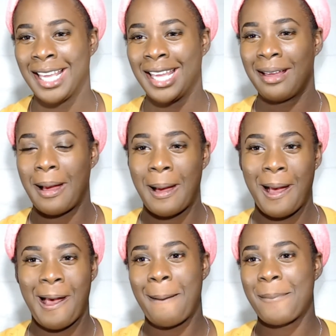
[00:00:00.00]

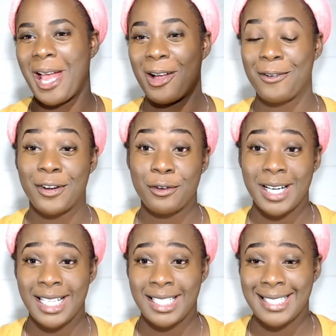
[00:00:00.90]
I have
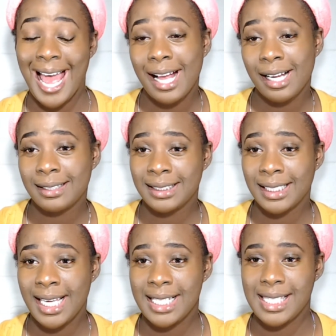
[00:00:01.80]
already detangled
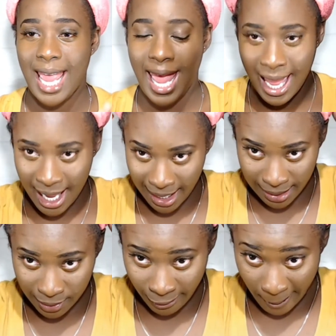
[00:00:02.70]
it
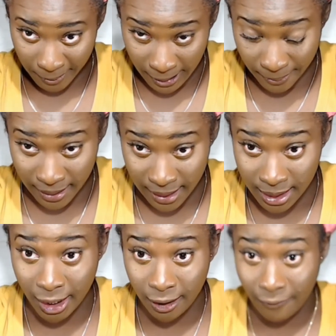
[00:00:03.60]
and wrapped it up in this
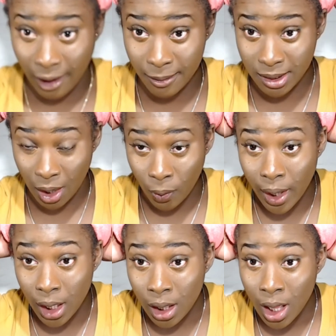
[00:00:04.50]
microfiber
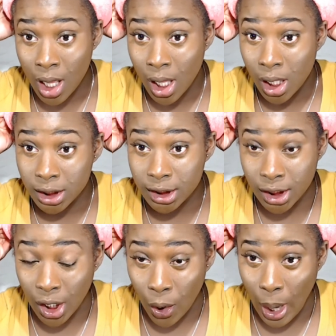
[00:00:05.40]
towel.
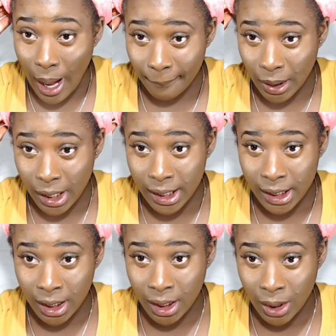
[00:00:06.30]
So I'm
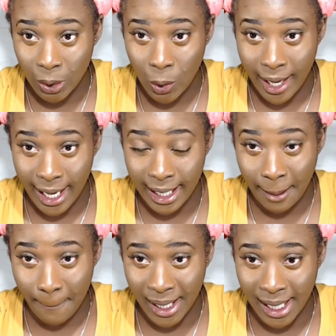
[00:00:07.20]
gonna go ahead
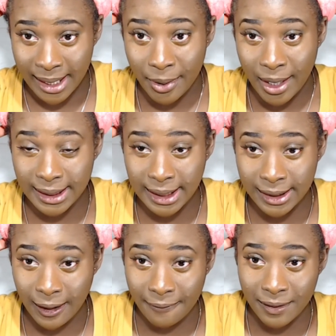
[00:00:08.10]
and begin the process
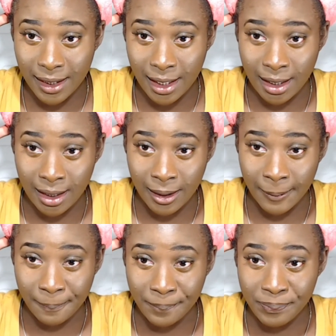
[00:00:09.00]
of the
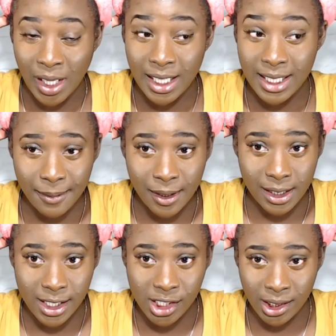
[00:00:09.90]
deep
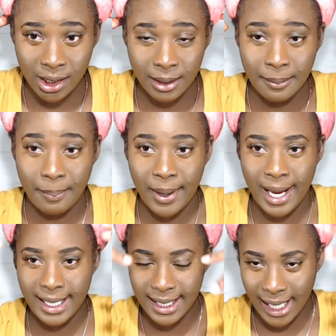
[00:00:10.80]
condition
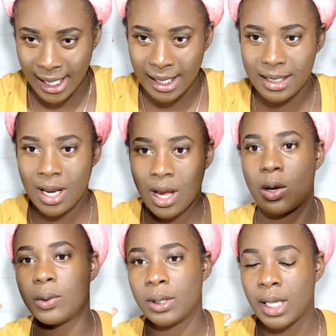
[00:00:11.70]
by taking it
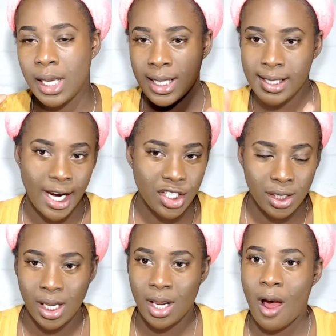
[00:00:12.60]
down,
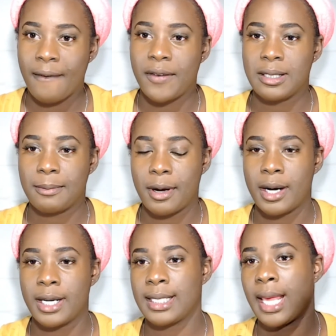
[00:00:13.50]
sectioning it off into
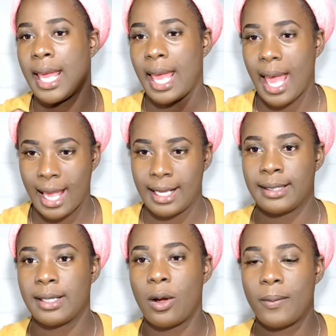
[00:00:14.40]
parts,
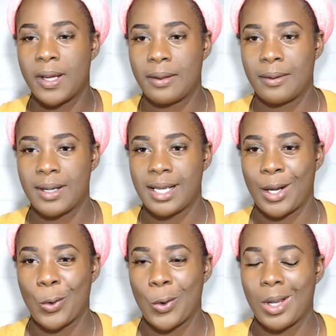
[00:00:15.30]
and combing through as I
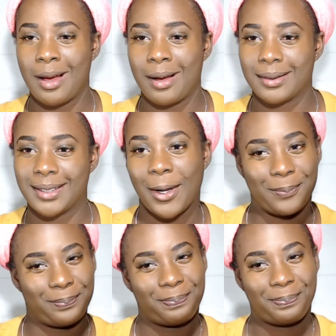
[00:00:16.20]
go along. So
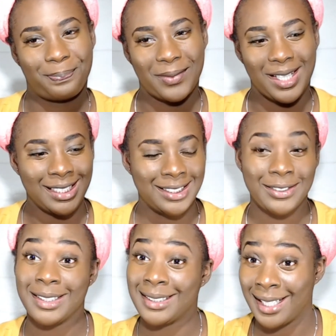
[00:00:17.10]
let's
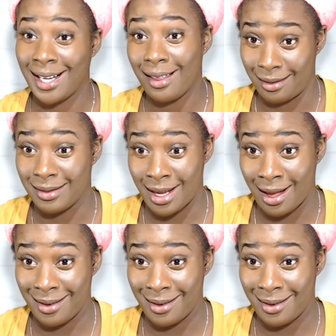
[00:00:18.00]
do this together, yeah?